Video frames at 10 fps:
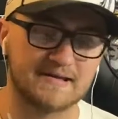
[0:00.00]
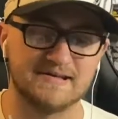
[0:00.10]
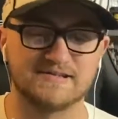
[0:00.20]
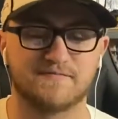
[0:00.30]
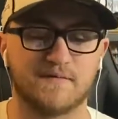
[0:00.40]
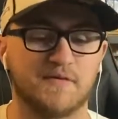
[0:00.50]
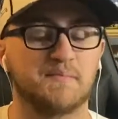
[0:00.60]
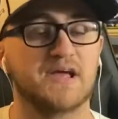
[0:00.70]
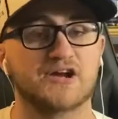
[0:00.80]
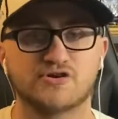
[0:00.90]
because from the
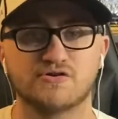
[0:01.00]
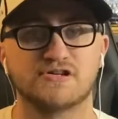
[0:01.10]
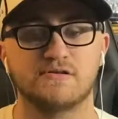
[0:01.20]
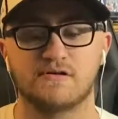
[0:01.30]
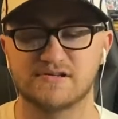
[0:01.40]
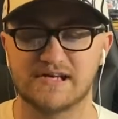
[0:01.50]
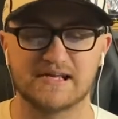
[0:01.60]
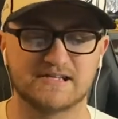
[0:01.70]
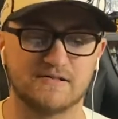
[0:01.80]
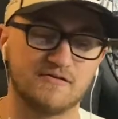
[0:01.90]
pictures it looks like
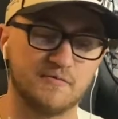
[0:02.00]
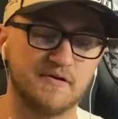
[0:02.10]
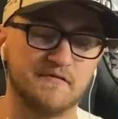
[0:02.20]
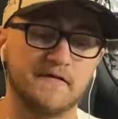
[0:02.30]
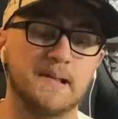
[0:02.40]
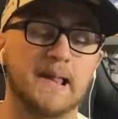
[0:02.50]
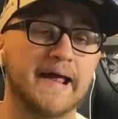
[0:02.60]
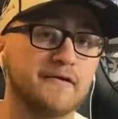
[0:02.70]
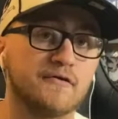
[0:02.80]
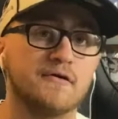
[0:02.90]
it's a little bit of a
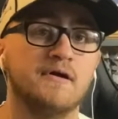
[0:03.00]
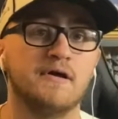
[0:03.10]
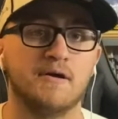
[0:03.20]
lighter